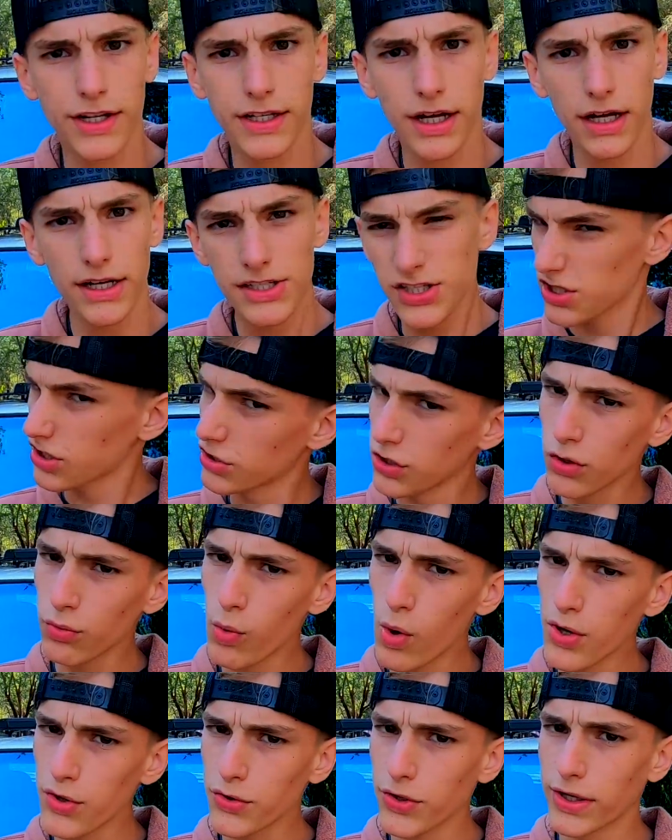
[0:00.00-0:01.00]
guys, you're
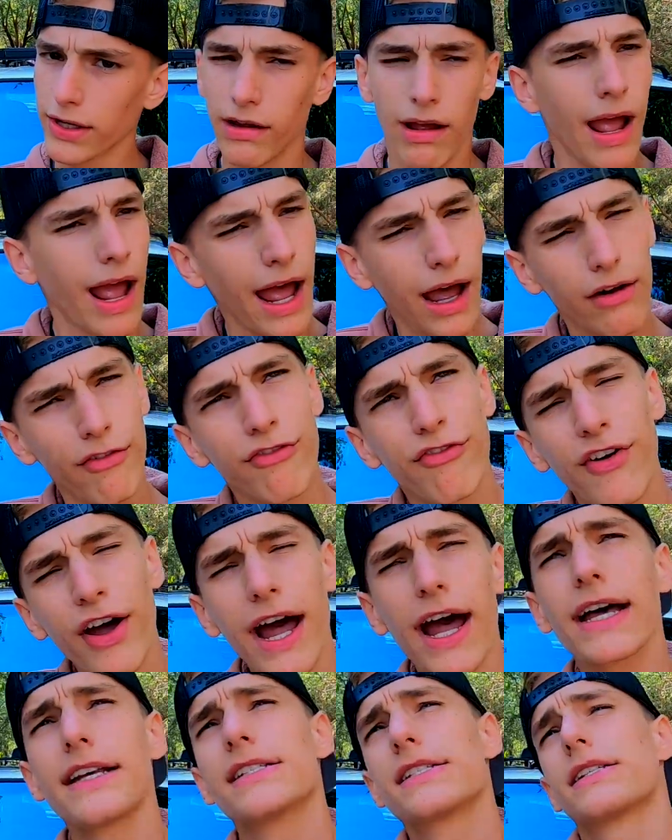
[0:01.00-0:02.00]
wondering, how
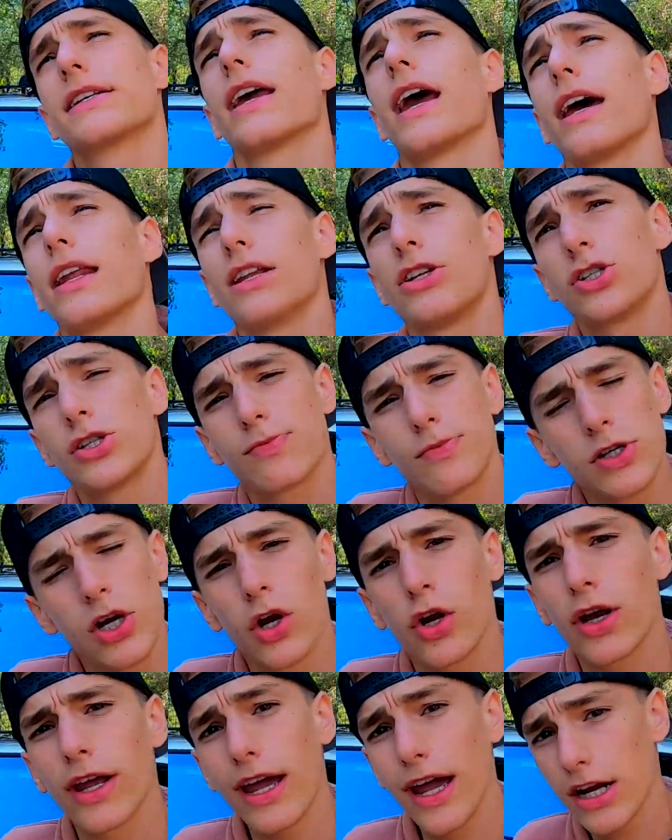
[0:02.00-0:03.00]
fast can a Jeep
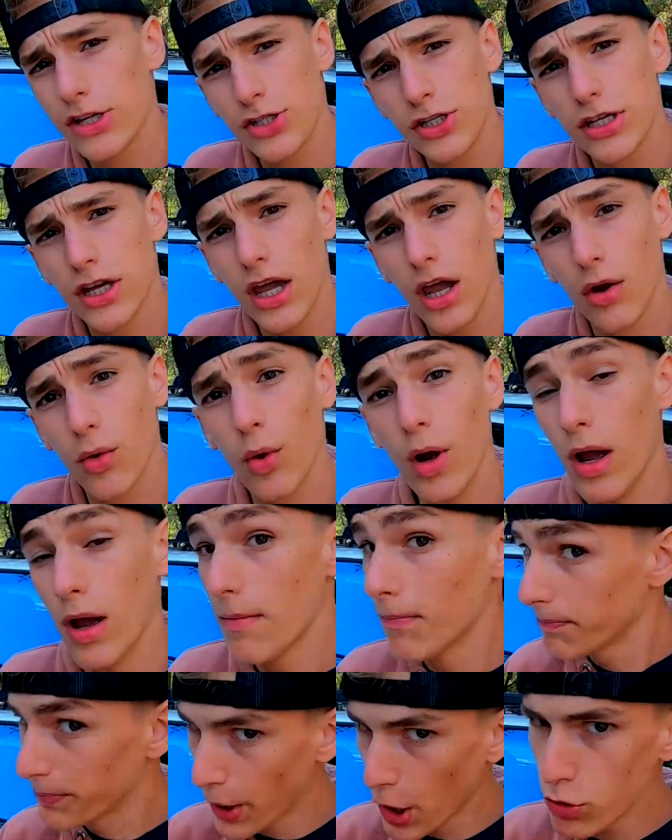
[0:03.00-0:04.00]
Cherokee actually go?
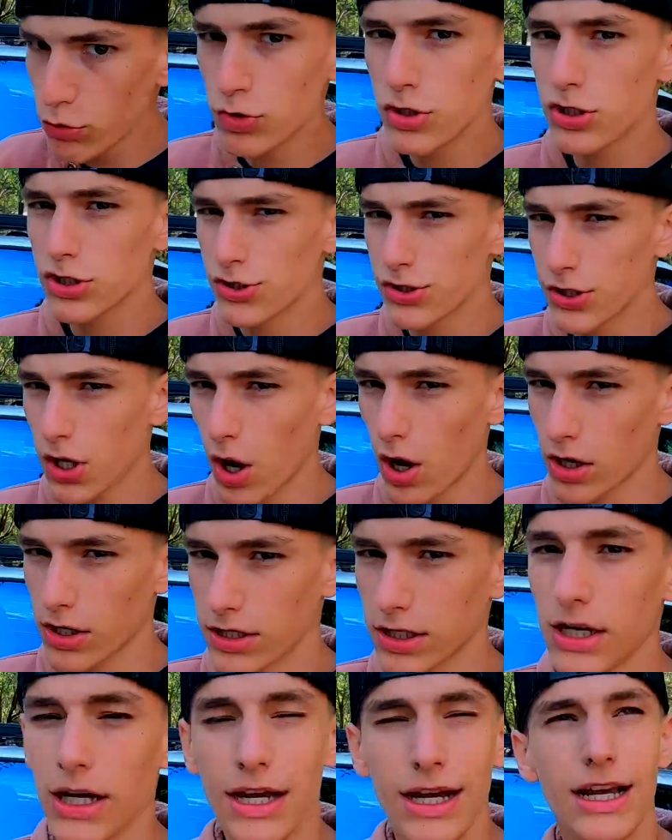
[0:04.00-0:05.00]
Bone stock.
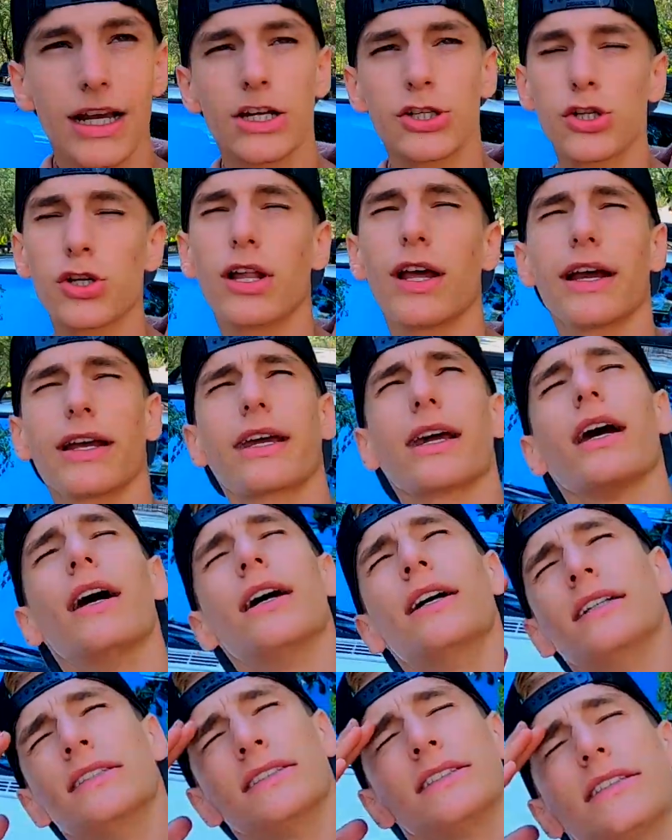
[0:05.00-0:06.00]
Because you're like,
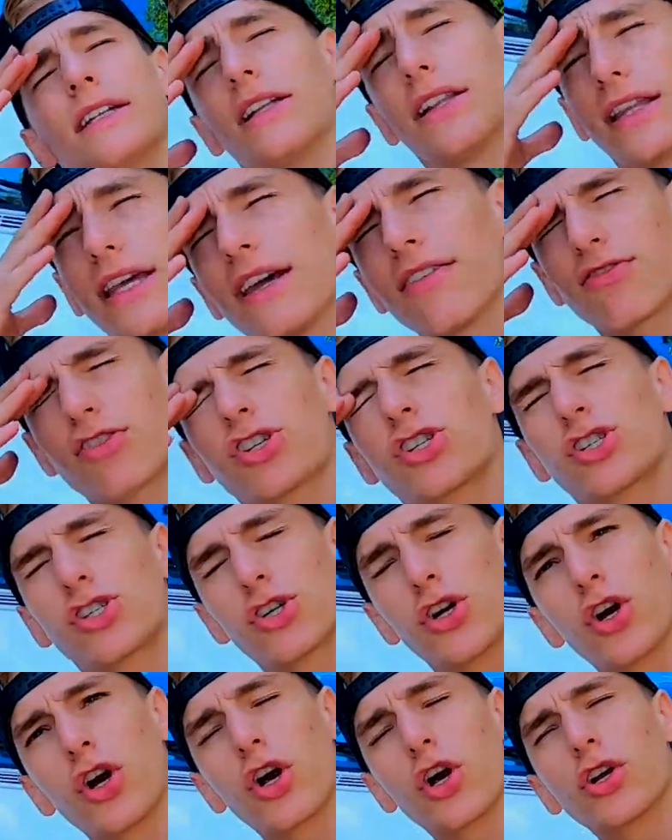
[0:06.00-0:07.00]
the lift,
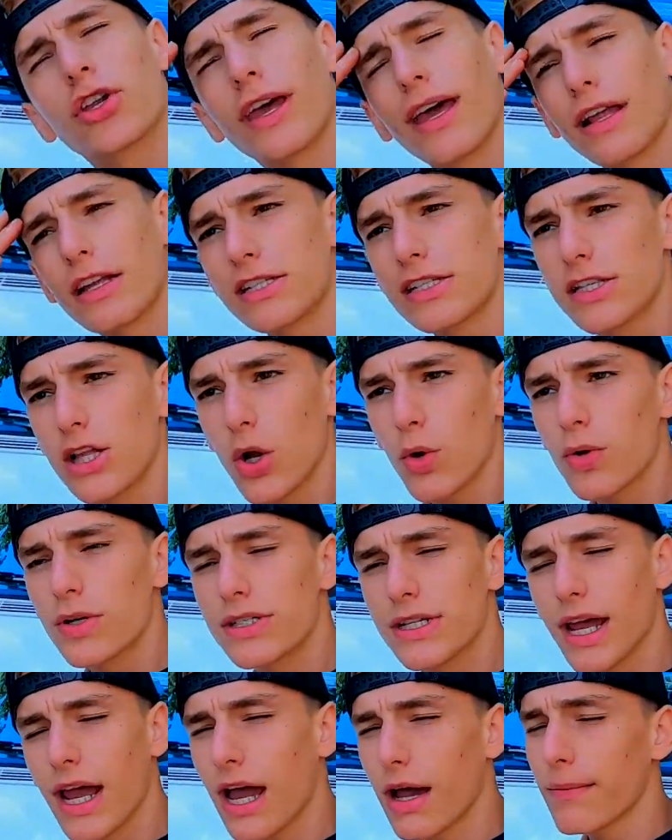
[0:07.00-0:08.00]
sure, that'll slow it
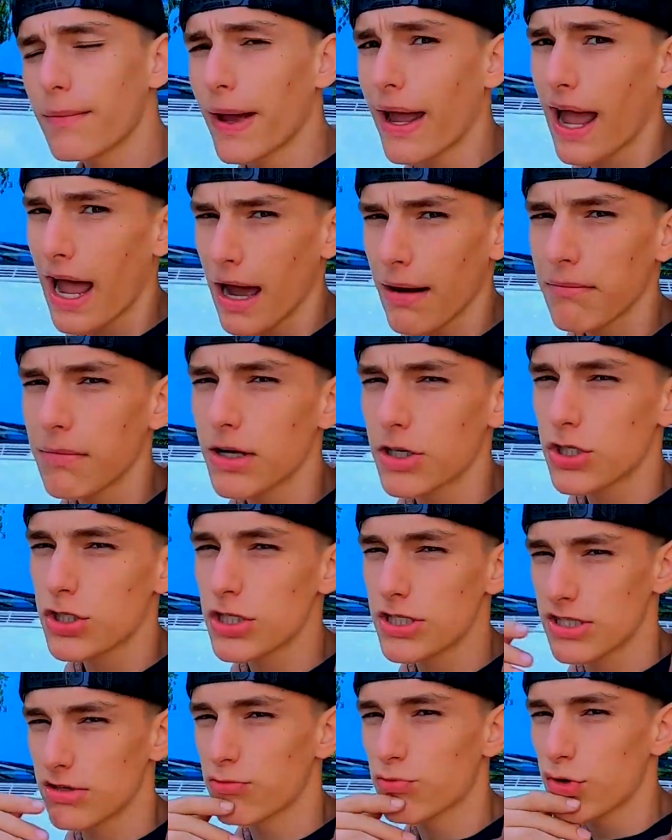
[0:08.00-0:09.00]
down, but how much
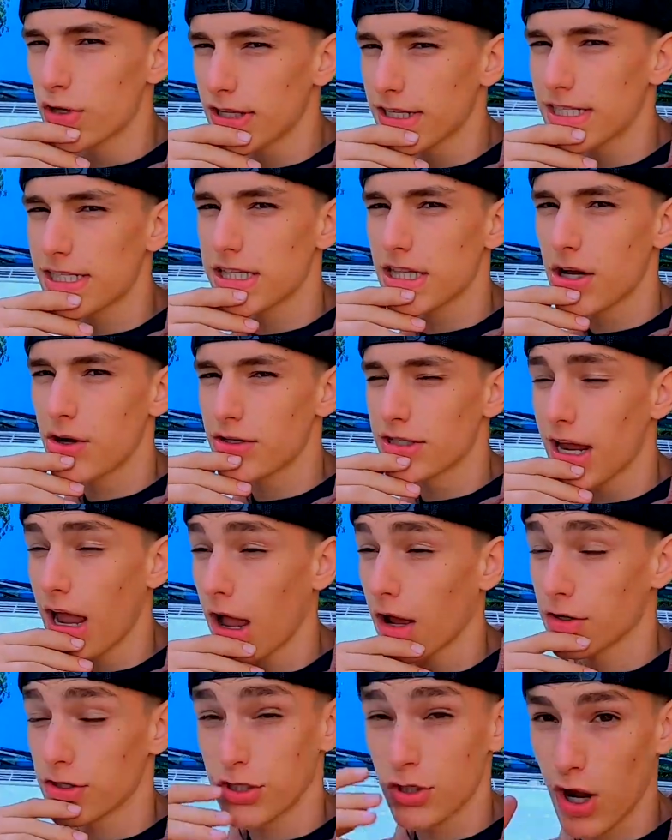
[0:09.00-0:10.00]
does it really slow it
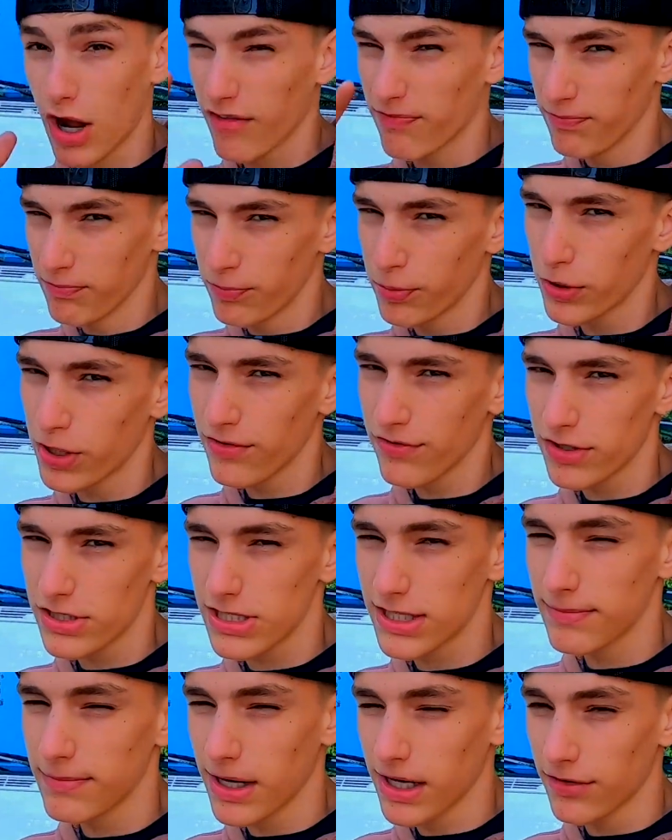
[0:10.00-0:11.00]
down? So I've
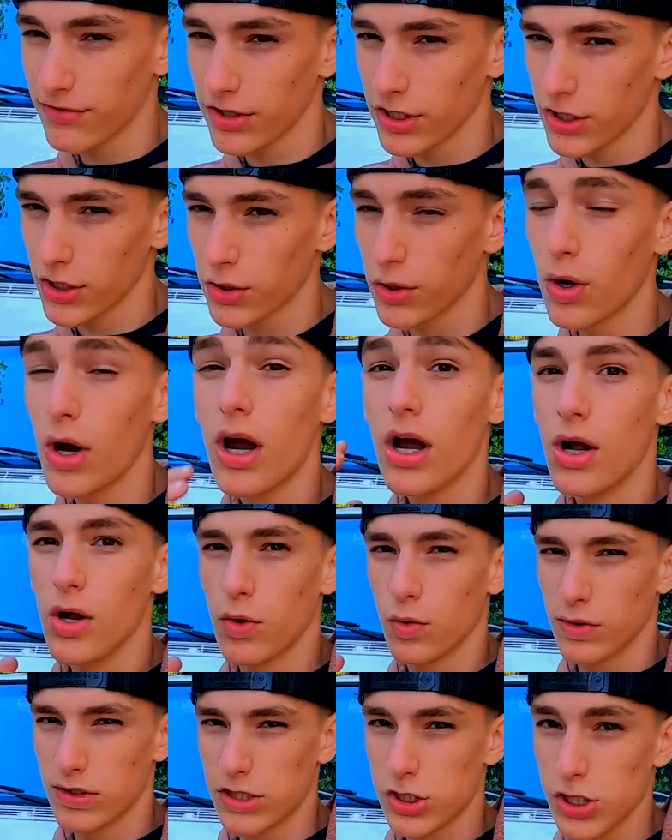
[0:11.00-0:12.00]
previously made a video
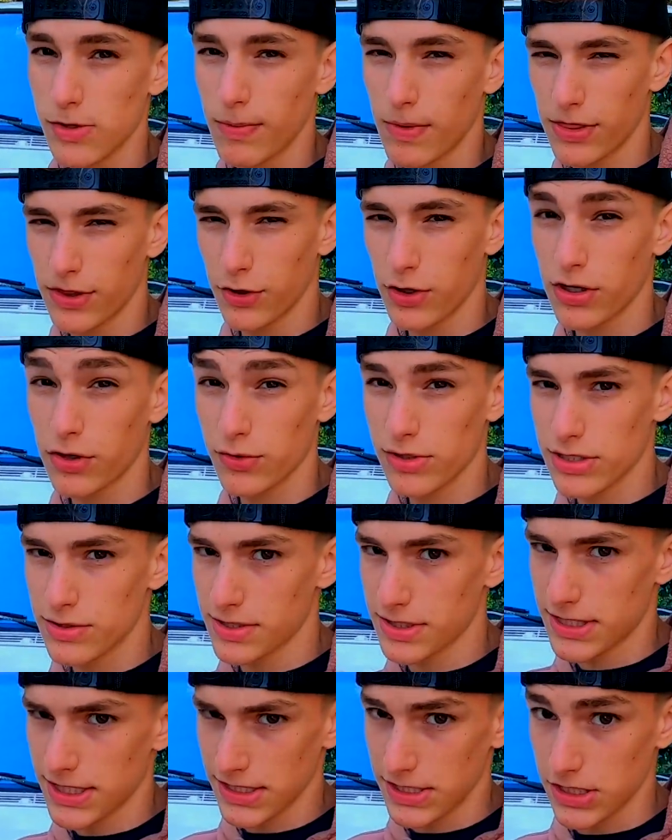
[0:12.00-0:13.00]
with the Jeep on 33s with
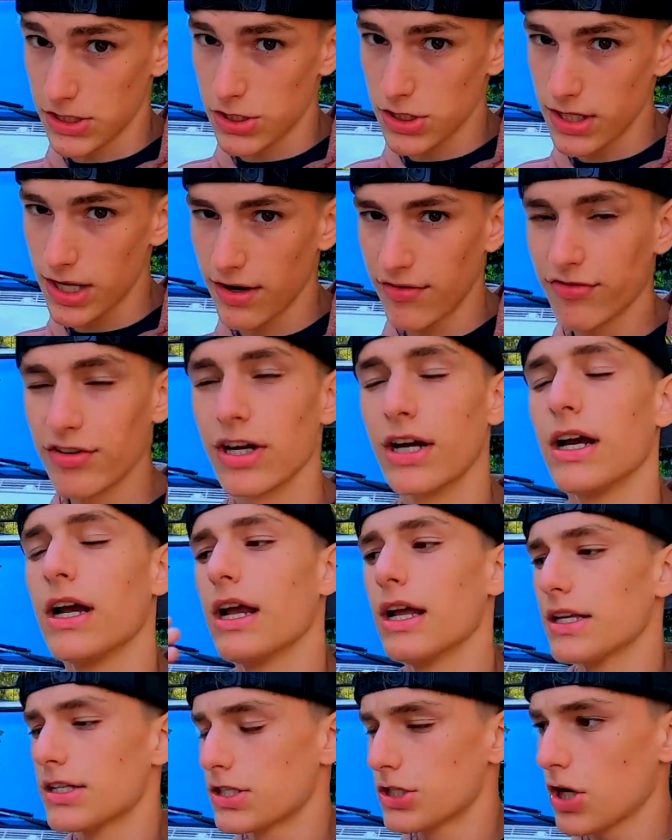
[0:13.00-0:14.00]
a 6-inch lift.
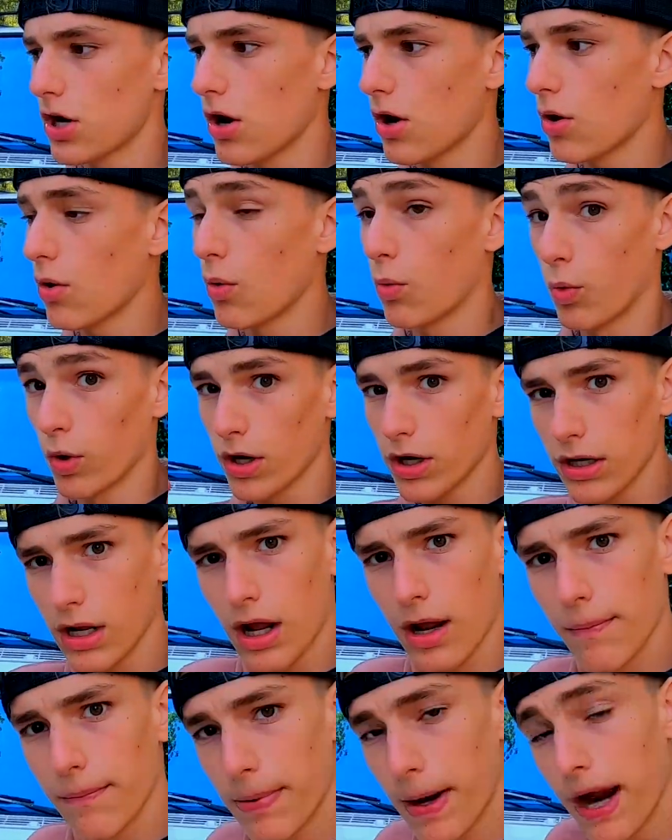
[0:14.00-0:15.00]
So we're going to
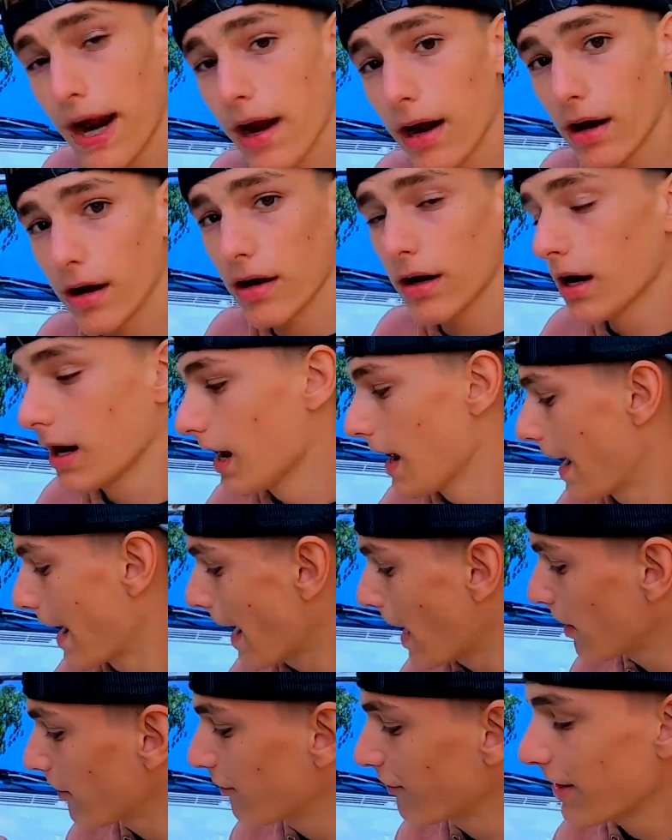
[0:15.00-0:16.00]
compare
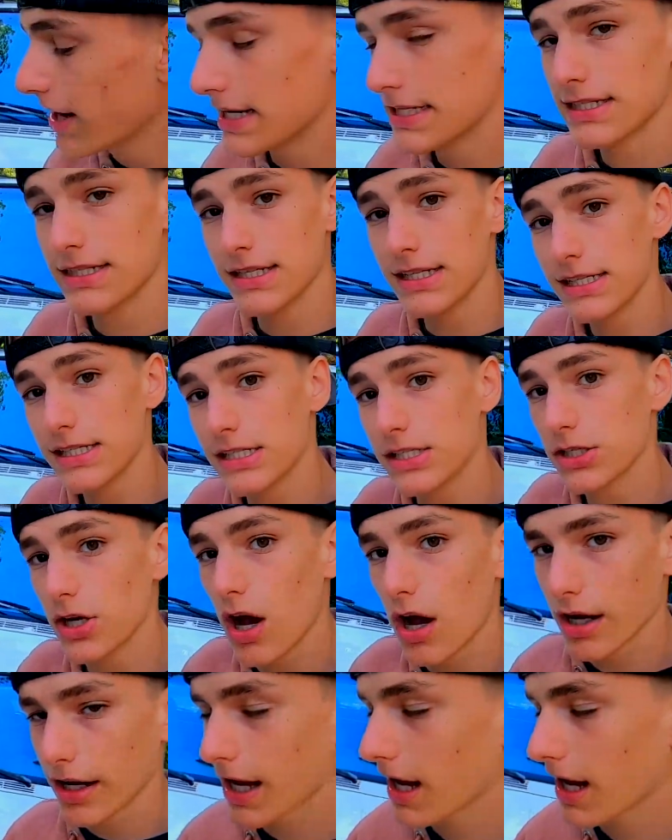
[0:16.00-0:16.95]
how fast this stock